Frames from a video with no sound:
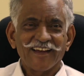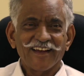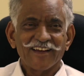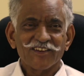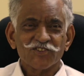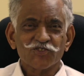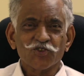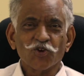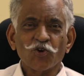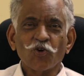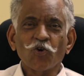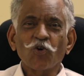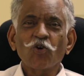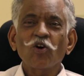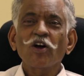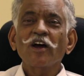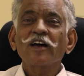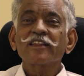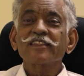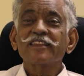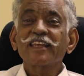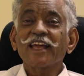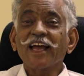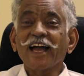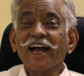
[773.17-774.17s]
So
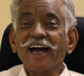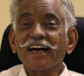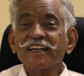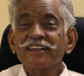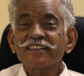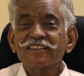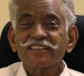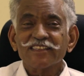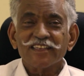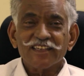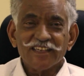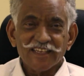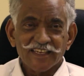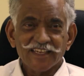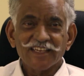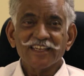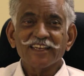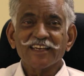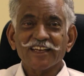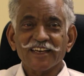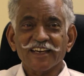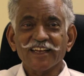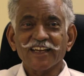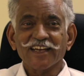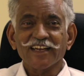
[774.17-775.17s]
the answer
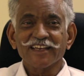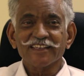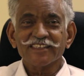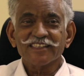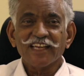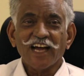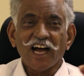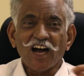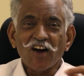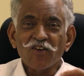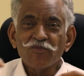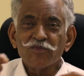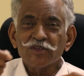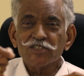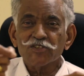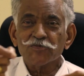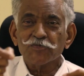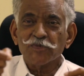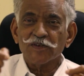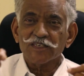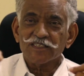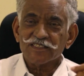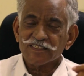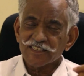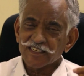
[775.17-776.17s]
here is how much
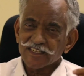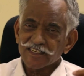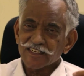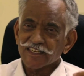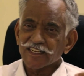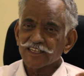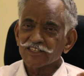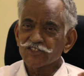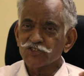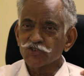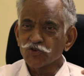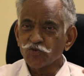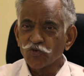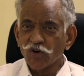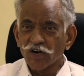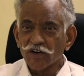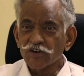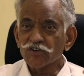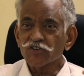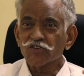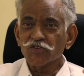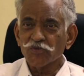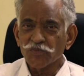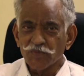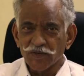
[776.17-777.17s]
percentage you
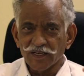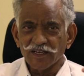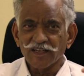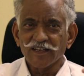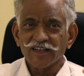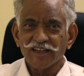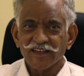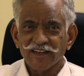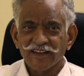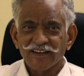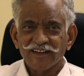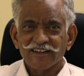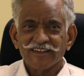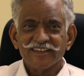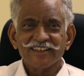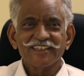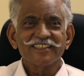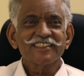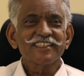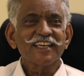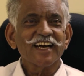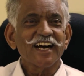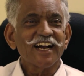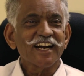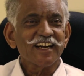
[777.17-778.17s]
want to be
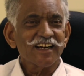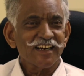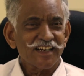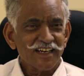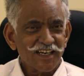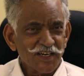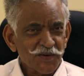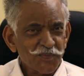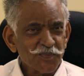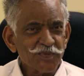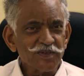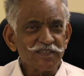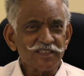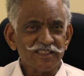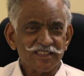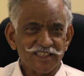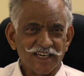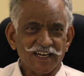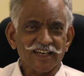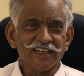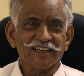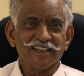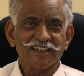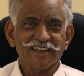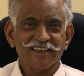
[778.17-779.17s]
is 100%.